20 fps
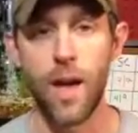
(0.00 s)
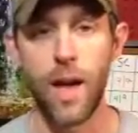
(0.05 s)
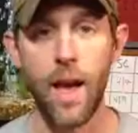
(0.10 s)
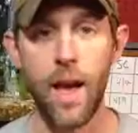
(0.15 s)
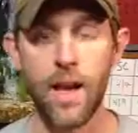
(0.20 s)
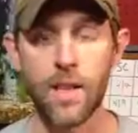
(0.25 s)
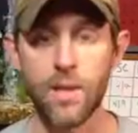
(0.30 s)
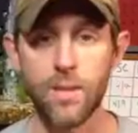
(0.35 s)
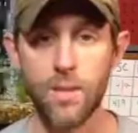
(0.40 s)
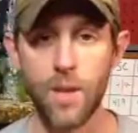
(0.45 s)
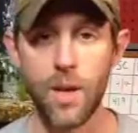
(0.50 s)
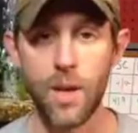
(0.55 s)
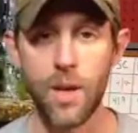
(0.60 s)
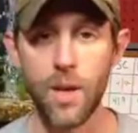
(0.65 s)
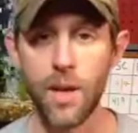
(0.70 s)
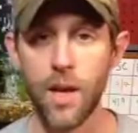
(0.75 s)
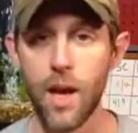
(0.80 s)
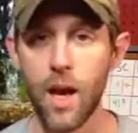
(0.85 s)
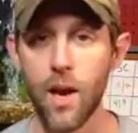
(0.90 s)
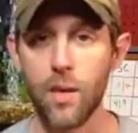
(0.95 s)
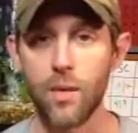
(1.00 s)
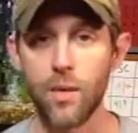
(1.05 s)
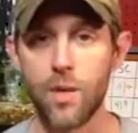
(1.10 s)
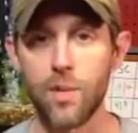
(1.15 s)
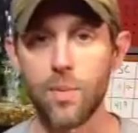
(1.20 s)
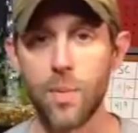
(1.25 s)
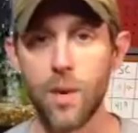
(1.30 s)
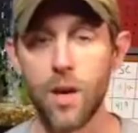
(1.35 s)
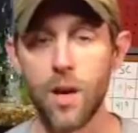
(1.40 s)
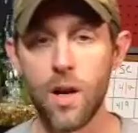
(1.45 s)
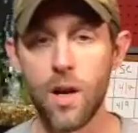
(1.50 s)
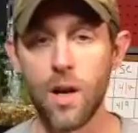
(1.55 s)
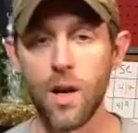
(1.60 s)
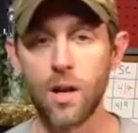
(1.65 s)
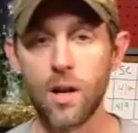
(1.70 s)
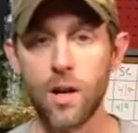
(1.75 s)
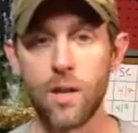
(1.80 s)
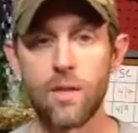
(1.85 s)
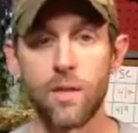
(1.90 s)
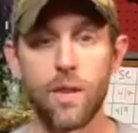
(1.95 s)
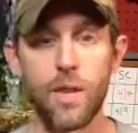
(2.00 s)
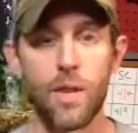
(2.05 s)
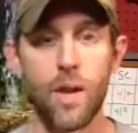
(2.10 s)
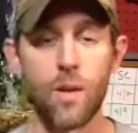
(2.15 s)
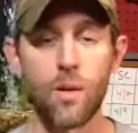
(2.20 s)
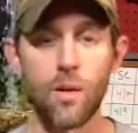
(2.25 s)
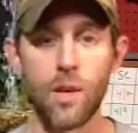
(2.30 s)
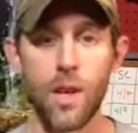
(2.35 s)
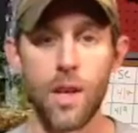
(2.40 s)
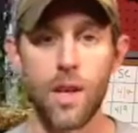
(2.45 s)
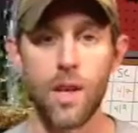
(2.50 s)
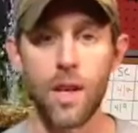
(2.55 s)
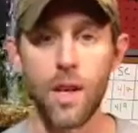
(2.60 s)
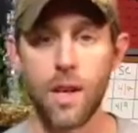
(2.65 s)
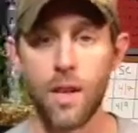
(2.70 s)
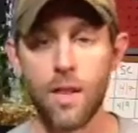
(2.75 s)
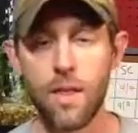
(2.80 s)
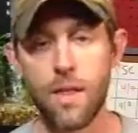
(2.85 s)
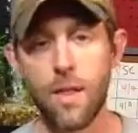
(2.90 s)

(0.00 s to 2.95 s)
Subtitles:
Ask me. I'll respond. If you don't like it,